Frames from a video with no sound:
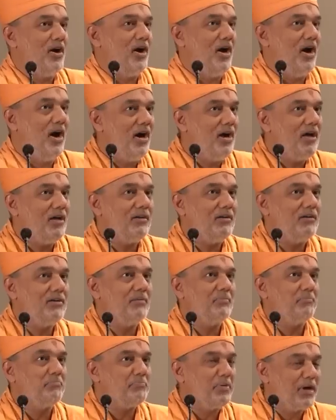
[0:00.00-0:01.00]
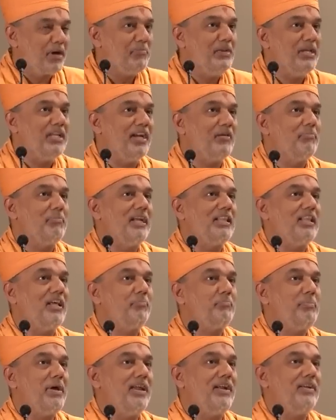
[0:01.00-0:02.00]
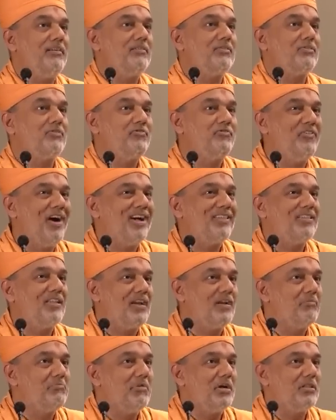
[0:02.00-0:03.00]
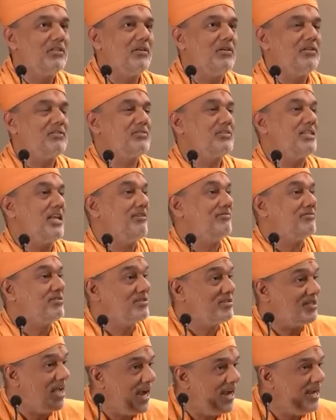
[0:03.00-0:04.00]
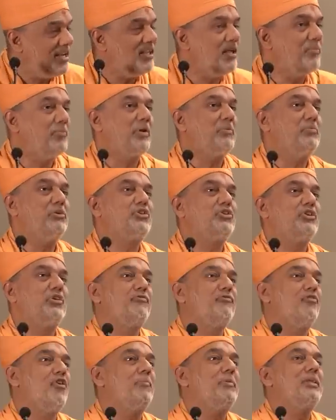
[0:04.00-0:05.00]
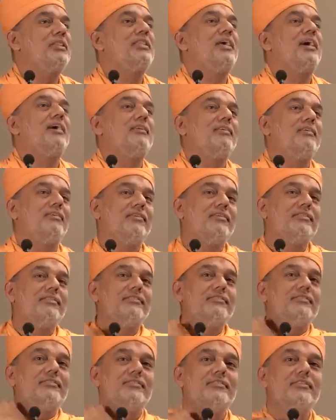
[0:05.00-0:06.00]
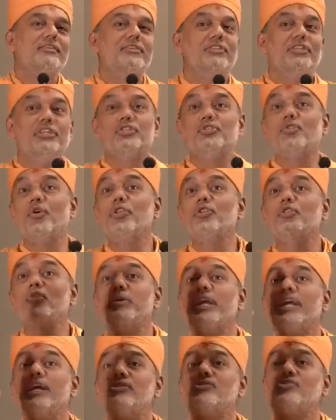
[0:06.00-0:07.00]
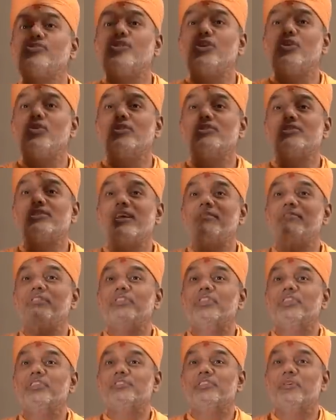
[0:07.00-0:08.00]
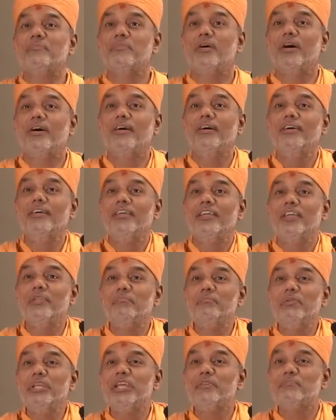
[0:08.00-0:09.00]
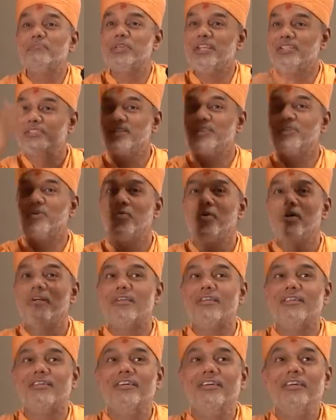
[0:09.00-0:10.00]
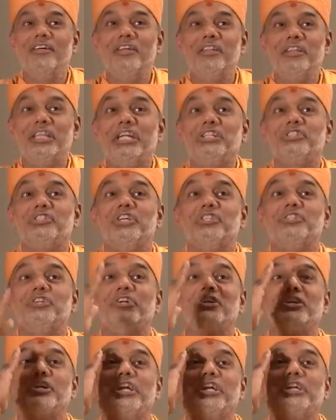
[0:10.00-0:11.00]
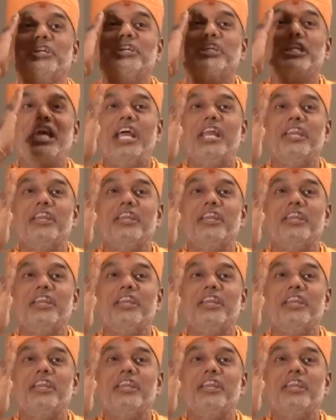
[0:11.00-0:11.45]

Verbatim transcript: are permitted by their parents, father and mothers. They have signed the permission form and they are here. So it's going to be history on 7th December in BAPS and the world that such 110